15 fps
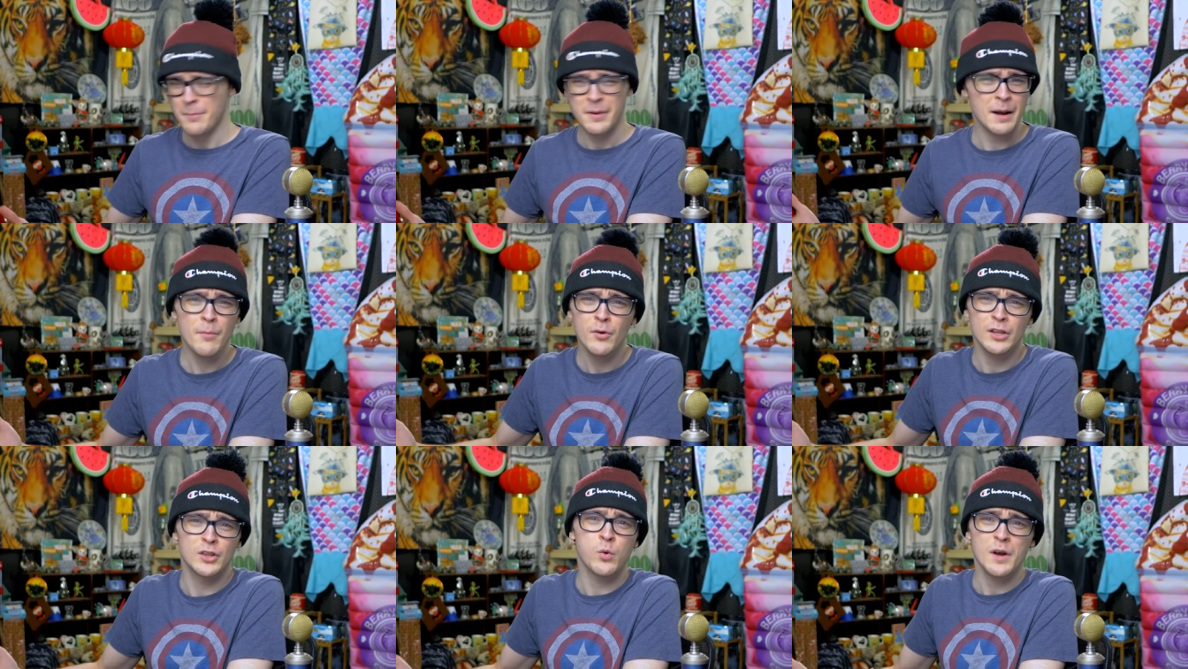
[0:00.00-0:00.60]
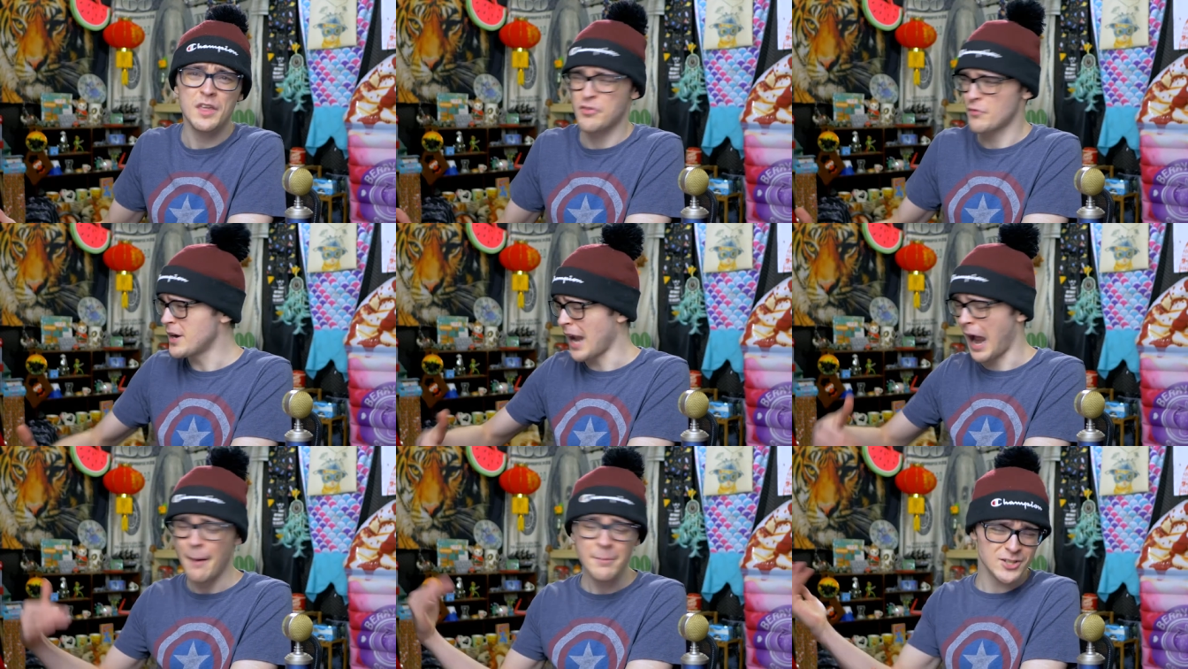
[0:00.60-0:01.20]
mean, I'm only 23.
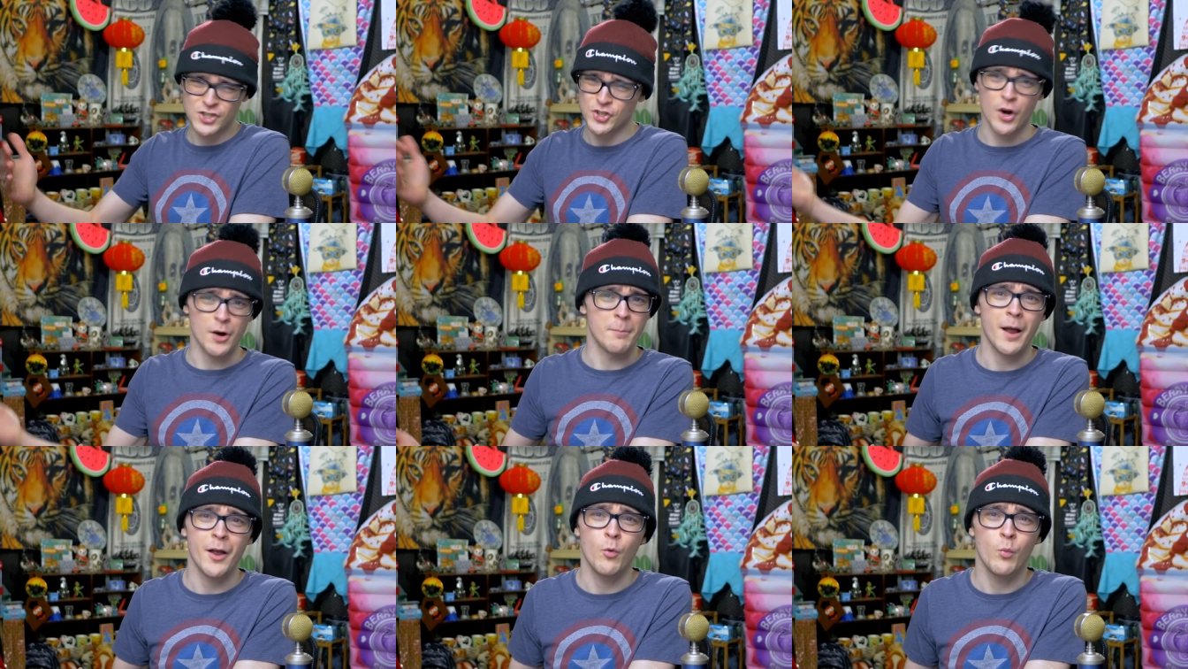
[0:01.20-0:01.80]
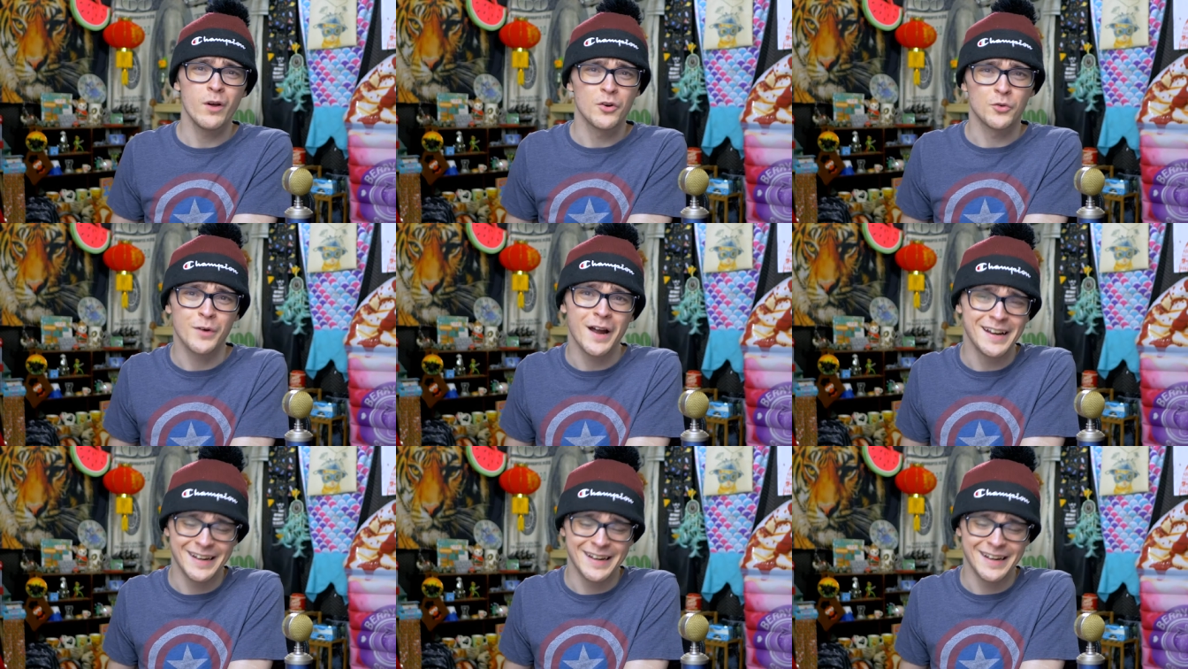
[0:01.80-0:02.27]
I'm gonna start my will right